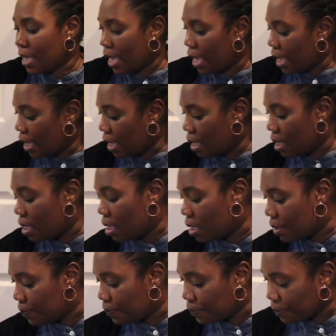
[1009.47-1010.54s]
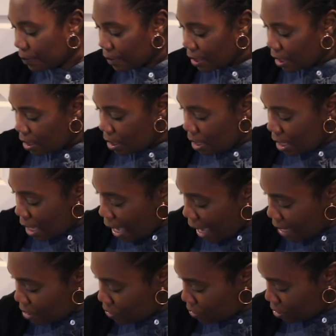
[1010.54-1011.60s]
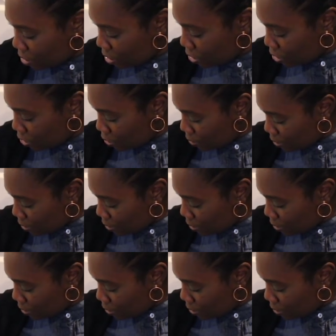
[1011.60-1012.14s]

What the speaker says: a Erin